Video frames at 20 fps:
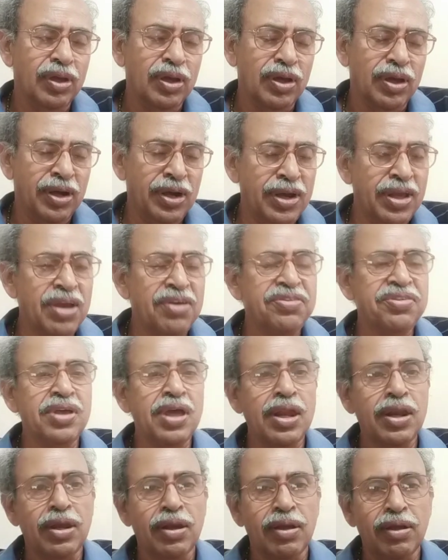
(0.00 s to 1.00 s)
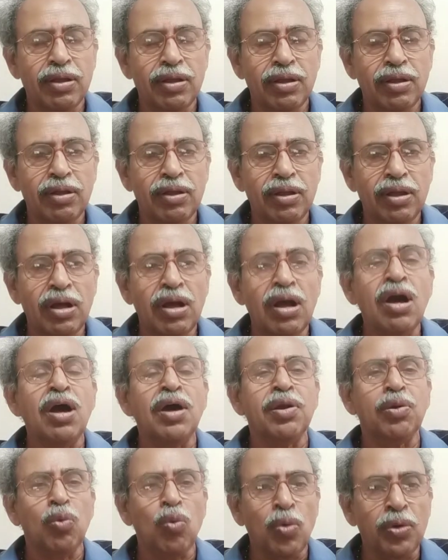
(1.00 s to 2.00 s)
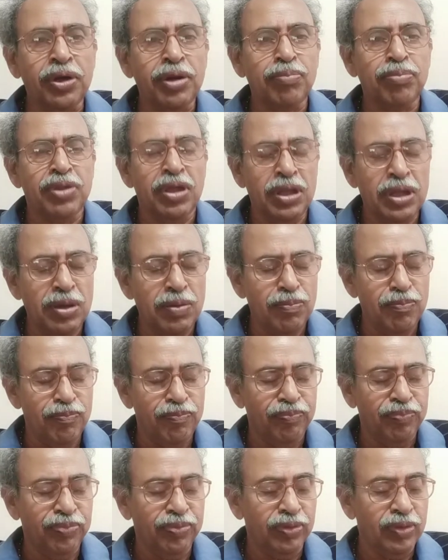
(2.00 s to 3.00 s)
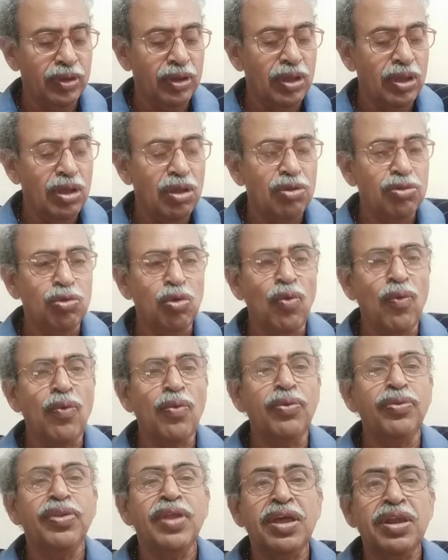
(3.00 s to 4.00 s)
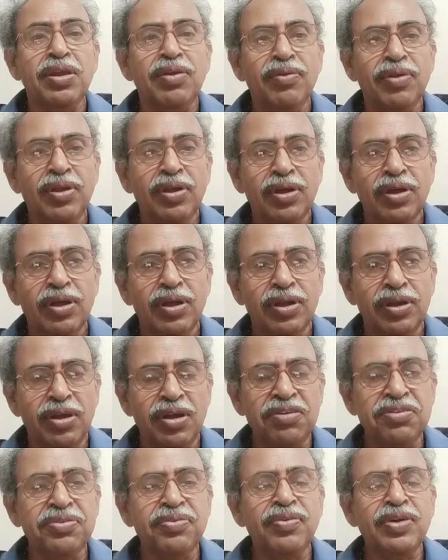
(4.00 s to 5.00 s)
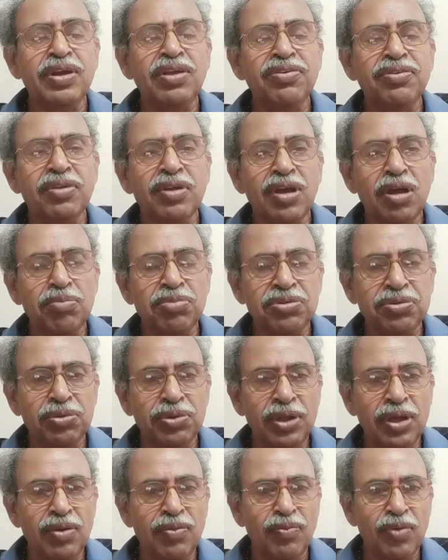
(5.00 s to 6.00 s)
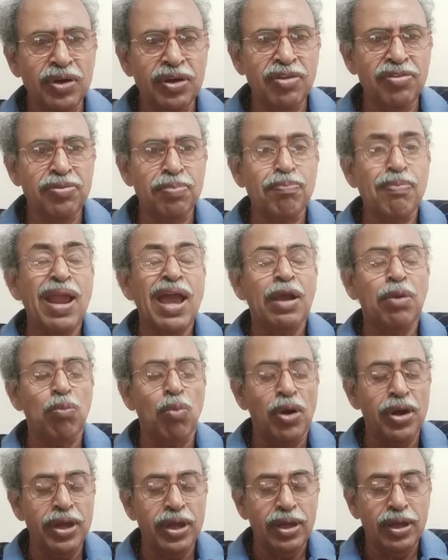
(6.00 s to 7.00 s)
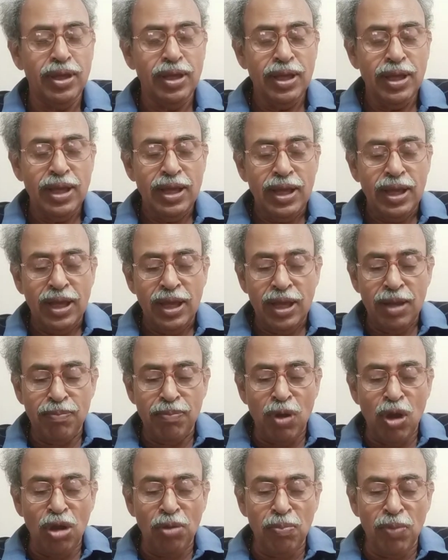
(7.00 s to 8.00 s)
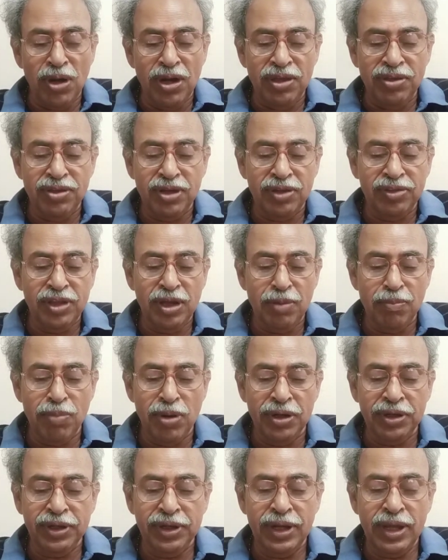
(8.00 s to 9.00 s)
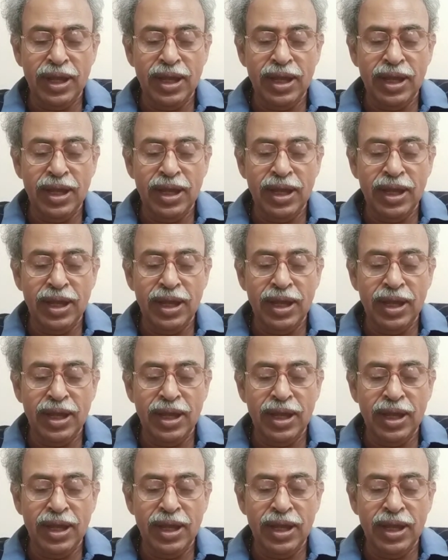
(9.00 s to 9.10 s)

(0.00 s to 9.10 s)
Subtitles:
radiation or quantum theory. So then next one is comes to the what is black body. A black body is nothing but